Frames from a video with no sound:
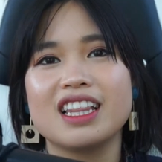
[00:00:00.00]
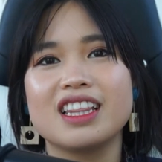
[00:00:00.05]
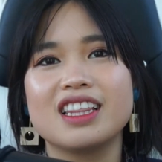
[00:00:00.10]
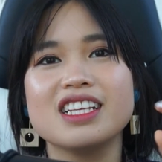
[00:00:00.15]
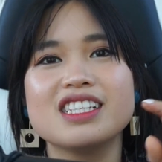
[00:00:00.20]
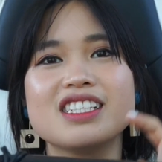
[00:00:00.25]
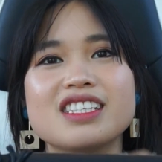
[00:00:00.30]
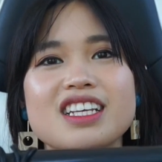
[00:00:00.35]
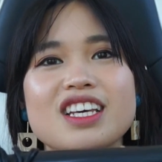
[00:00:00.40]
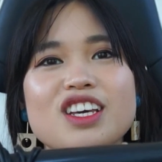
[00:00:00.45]

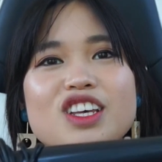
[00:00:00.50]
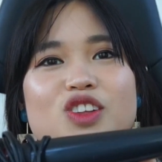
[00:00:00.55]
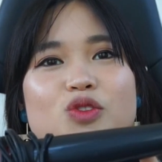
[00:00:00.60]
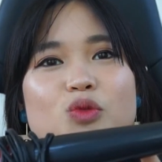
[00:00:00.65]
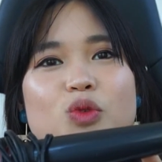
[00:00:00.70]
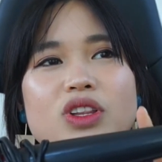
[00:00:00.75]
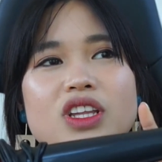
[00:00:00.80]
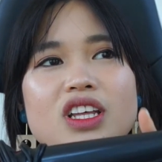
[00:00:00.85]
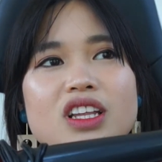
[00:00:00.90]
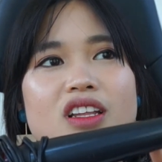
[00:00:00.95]

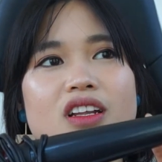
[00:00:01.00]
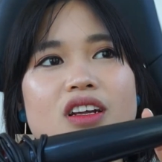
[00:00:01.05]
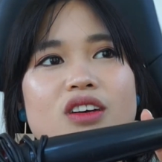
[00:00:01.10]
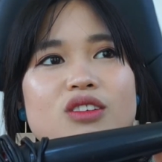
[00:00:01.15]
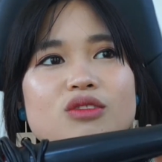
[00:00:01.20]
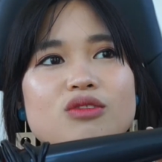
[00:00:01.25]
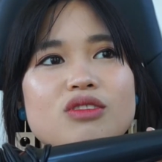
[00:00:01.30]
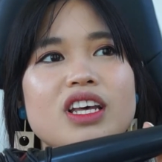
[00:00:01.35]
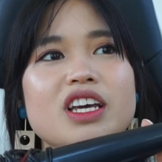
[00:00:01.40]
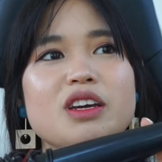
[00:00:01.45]
One thing that I
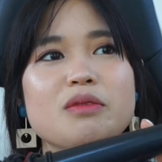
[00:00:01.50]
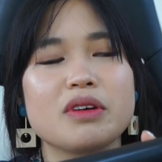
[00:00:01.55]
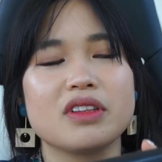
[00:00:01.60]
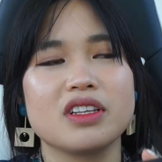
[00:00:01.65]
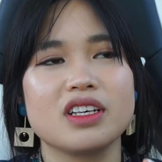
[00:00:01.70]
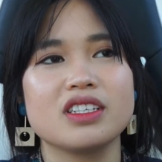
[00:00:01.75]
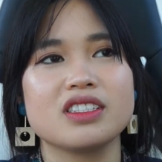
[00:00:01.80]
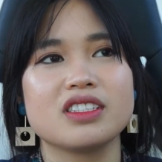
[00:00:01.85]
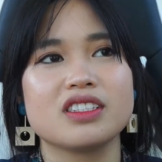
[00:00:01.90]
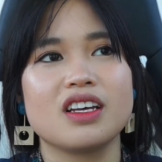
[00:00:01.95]
don't like about this is